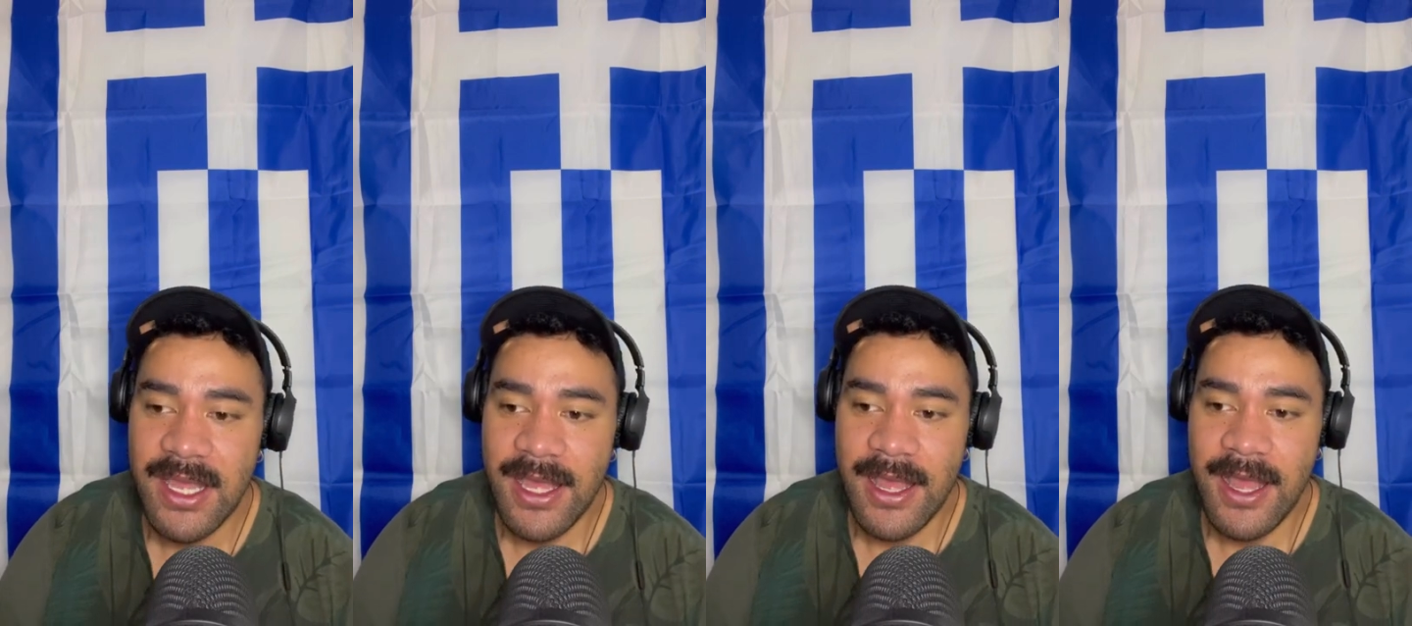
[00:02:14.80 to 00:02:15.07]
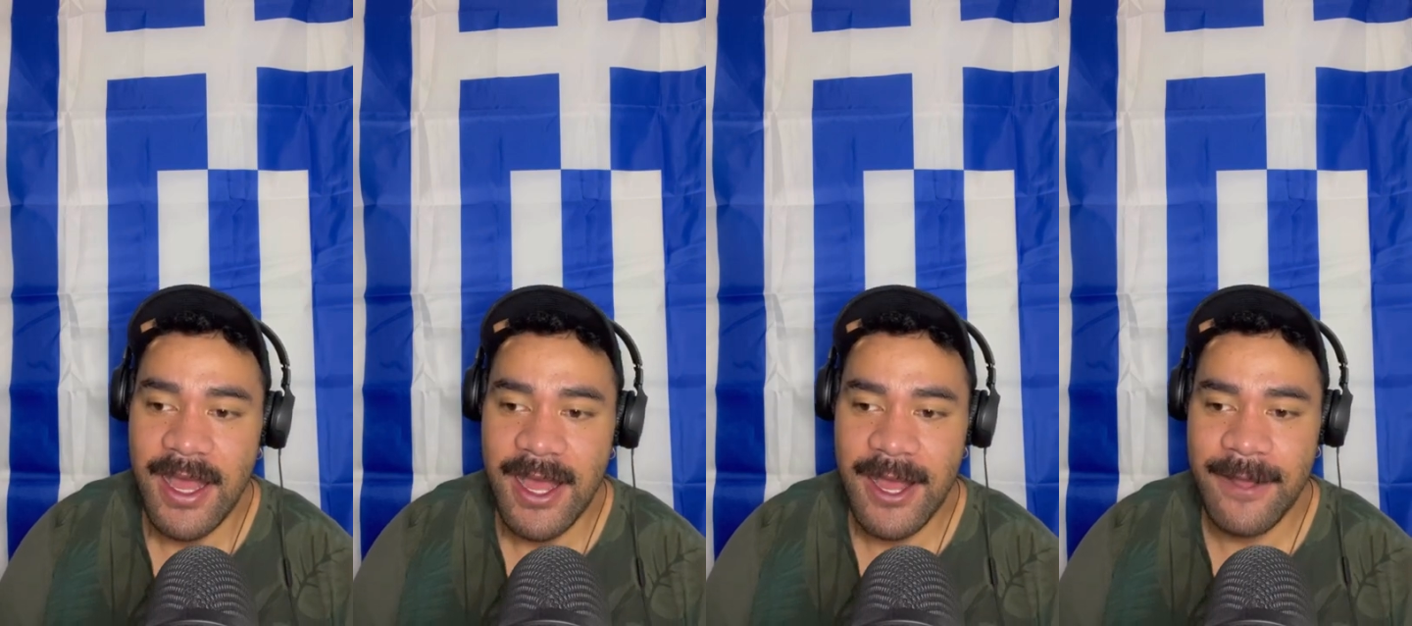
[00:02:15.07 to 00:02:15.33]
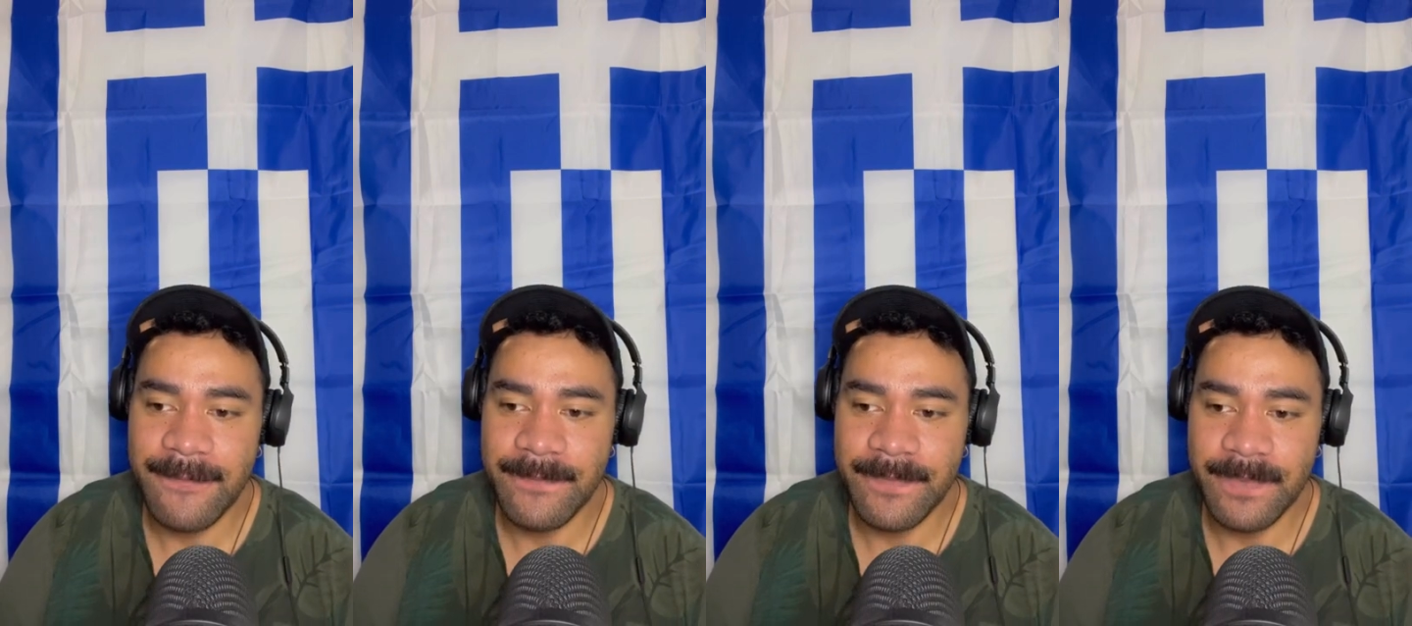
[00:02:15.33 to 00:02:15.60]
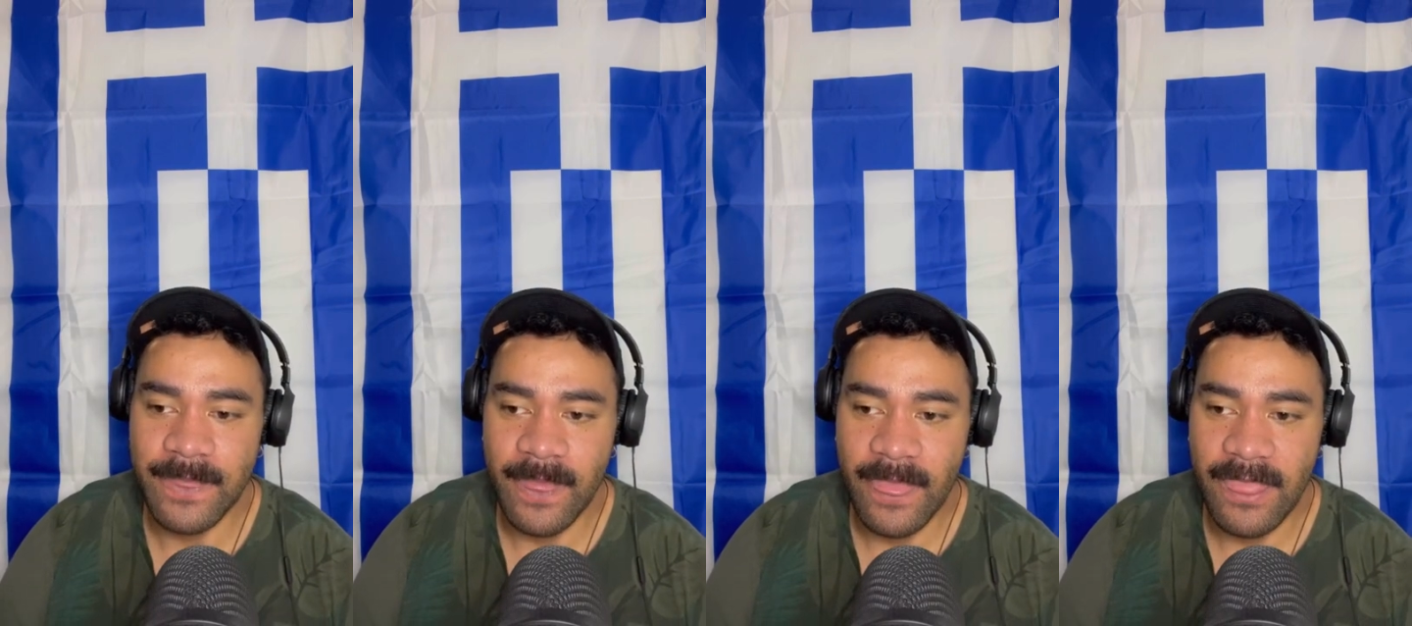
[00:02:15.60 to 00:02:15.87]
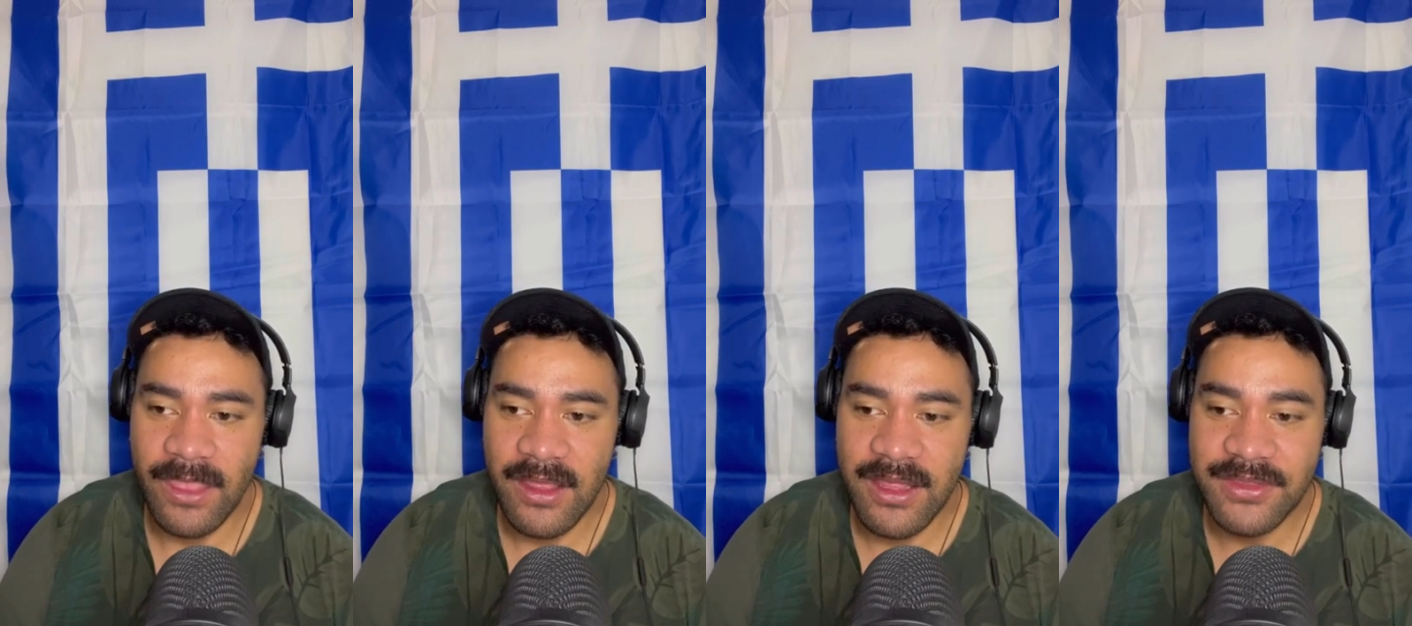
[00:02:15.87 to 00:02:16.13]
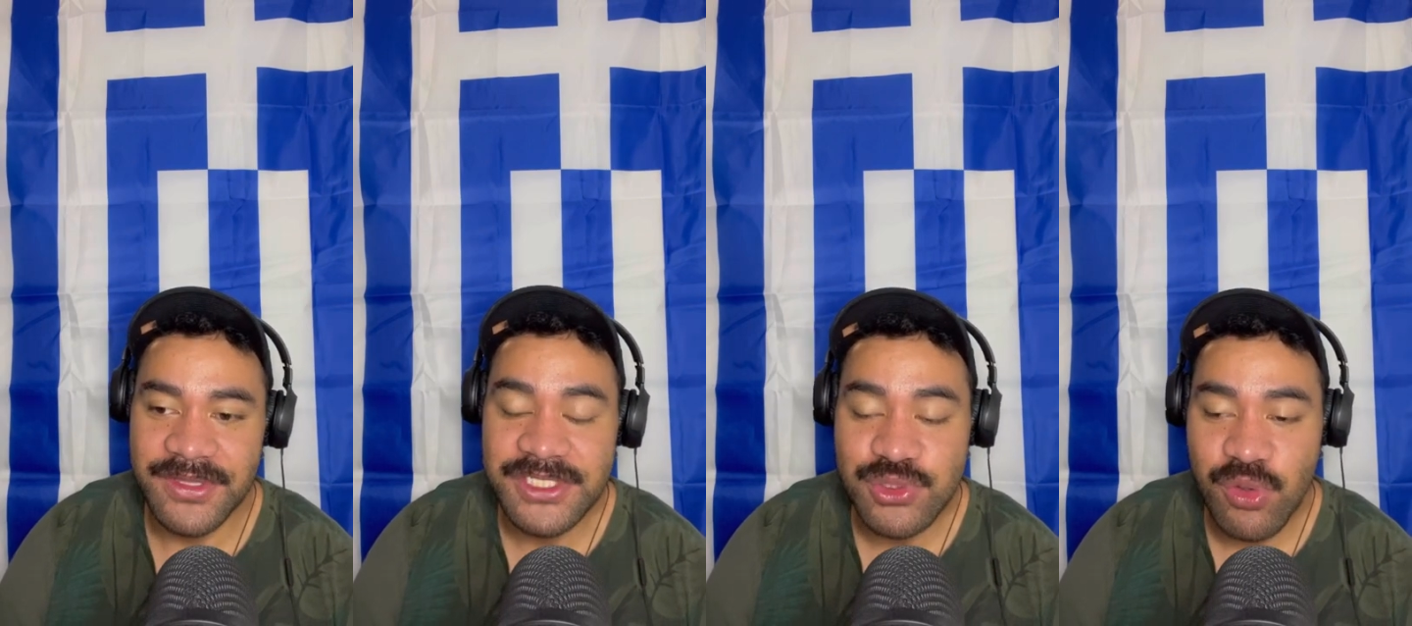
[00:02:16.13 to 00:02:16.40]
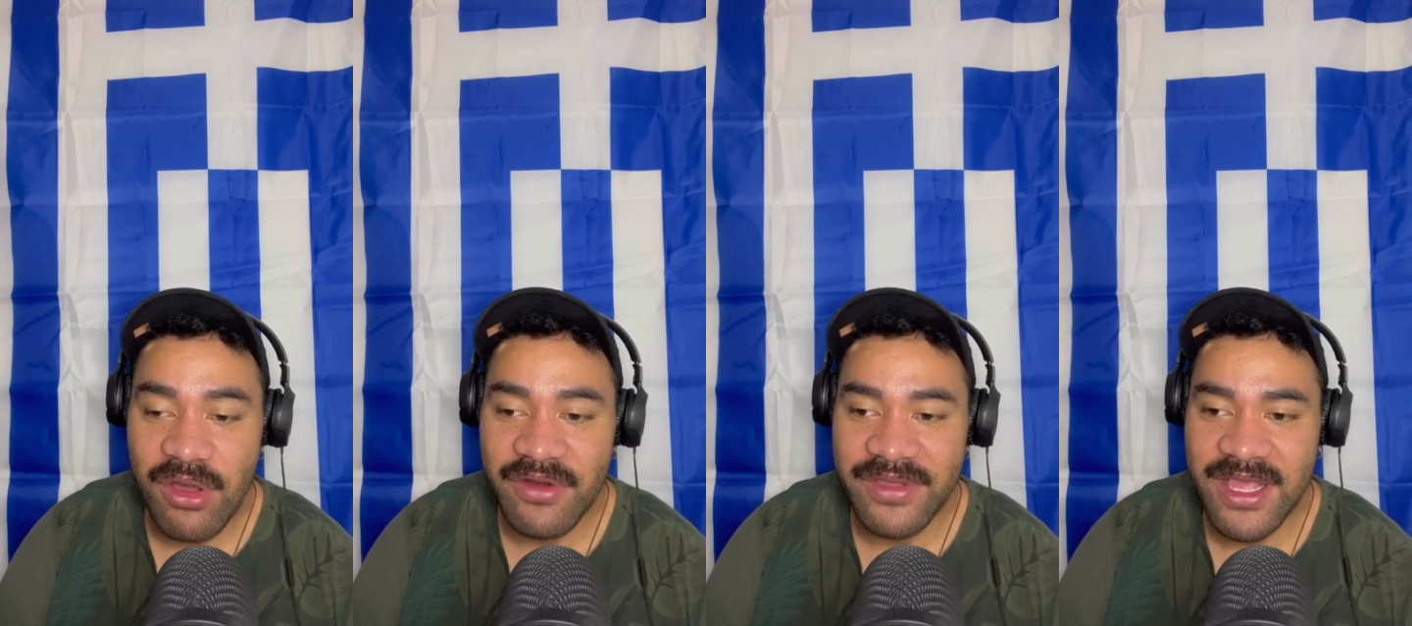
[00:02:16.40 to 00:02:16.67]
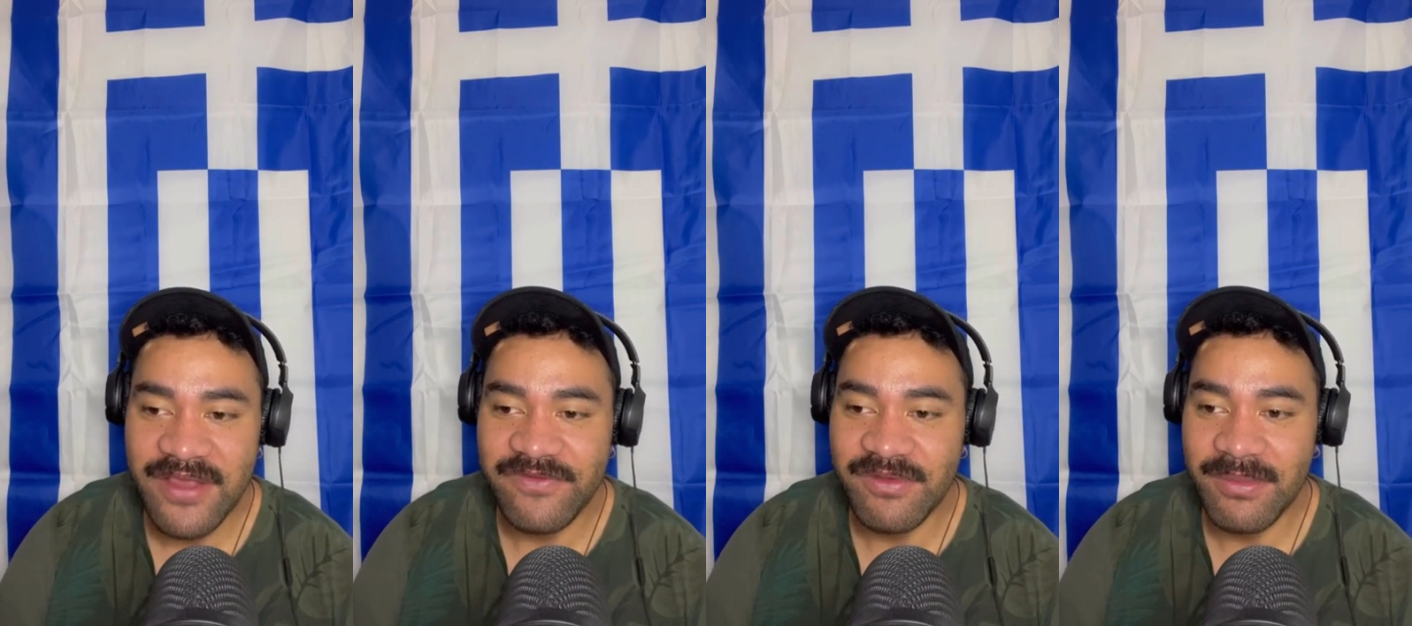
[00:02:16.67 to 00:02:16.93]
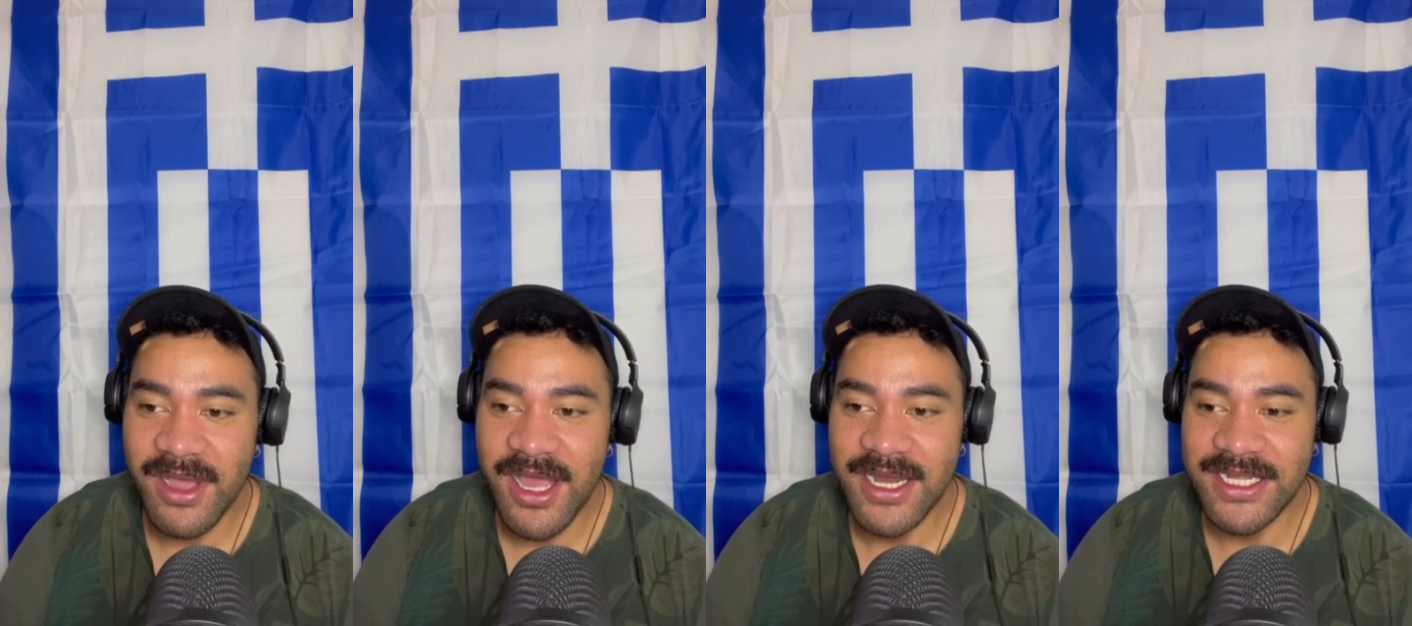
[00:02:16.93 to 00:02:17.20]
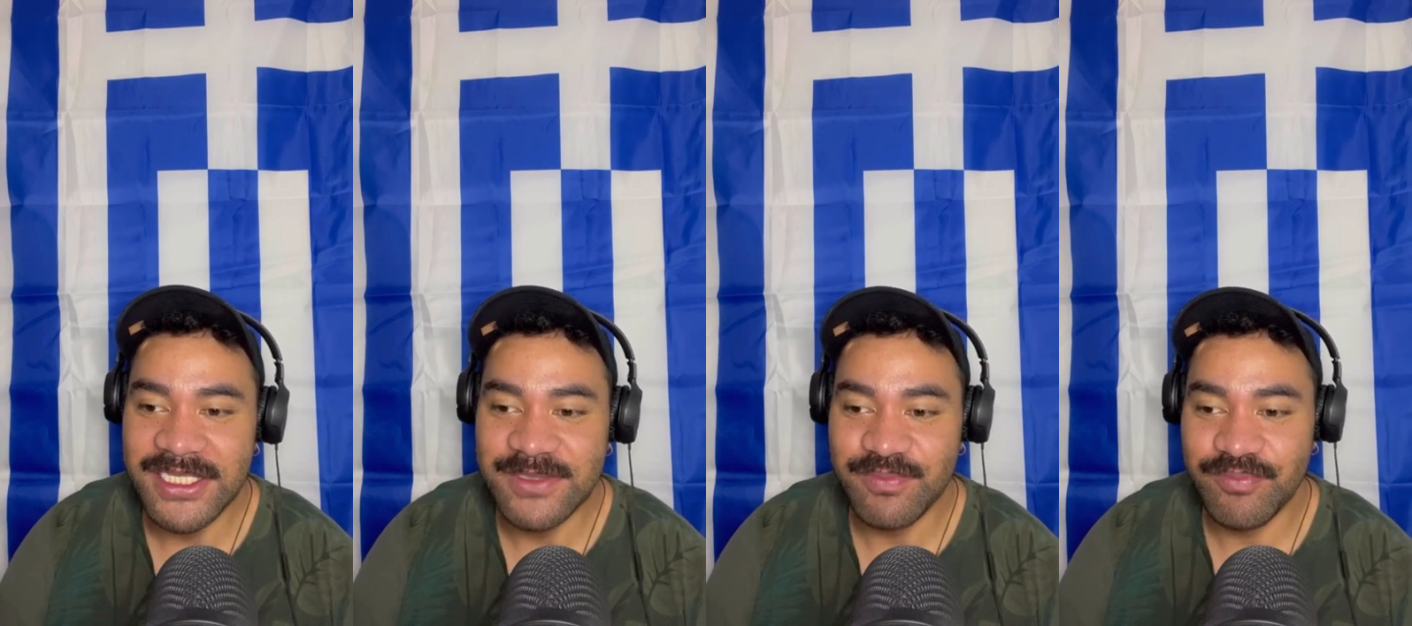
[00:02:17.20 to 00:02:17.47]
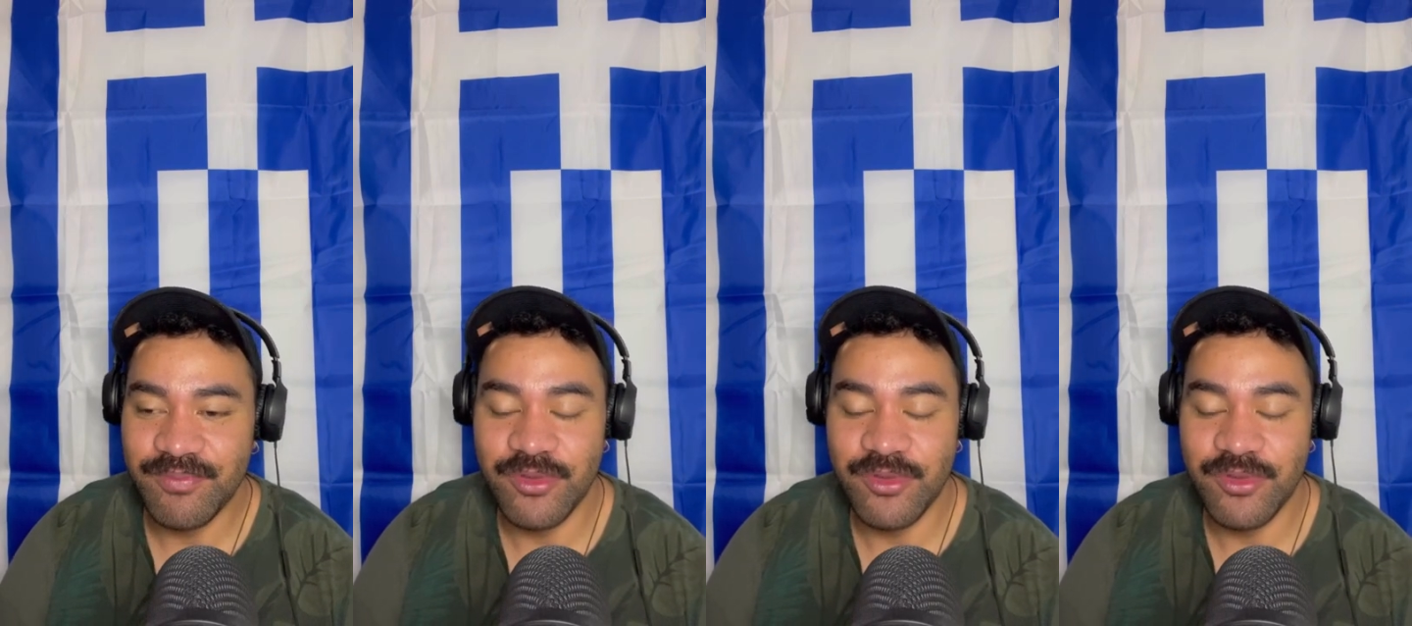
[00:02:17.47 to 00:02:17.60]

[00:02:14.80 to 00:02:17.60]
The squad here for mine is,